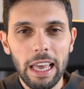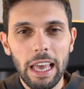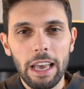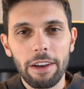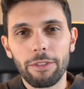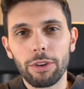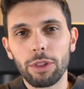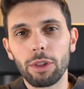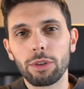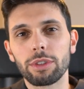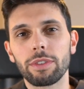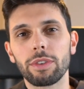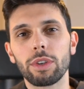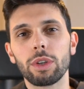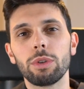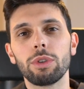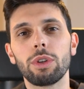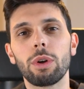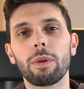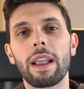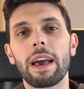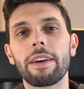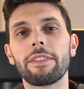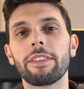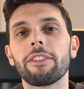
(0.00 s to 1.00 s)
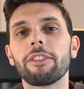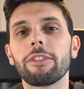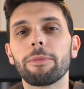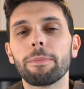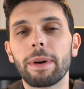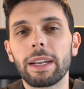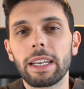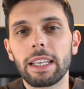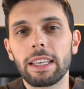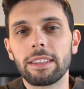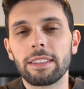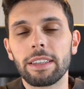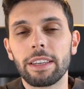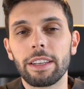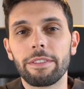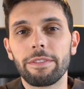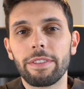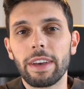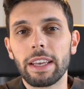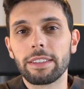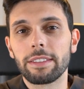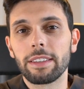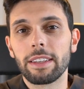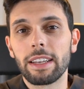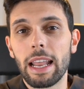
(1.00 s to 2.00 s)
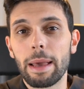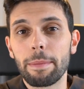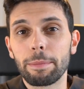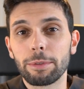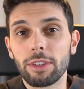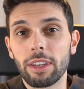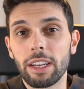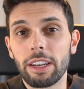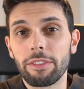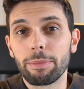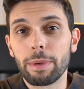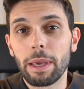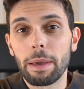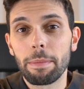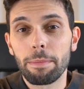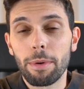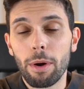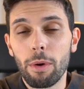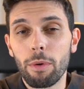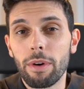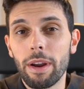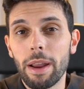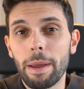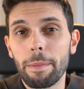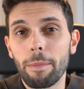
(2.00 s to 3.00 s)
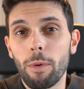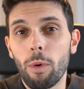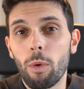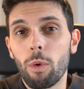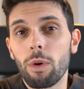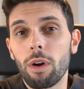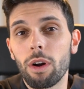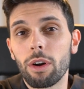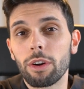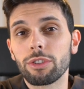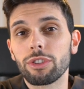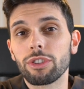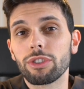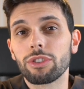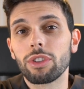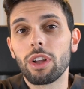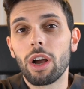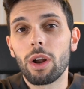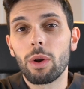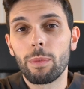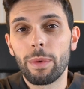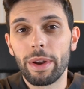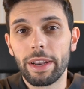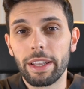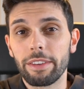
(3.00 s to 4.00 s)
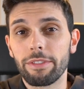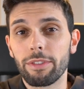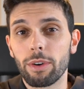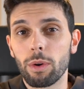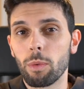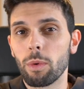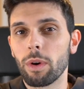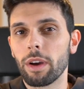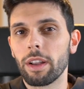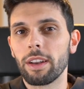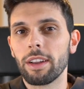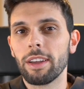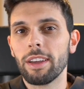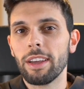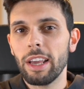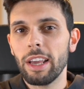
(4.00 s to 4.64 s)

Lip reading: For those of you who don't have enough money to invest in an Amazon FBA program or are just not ready for one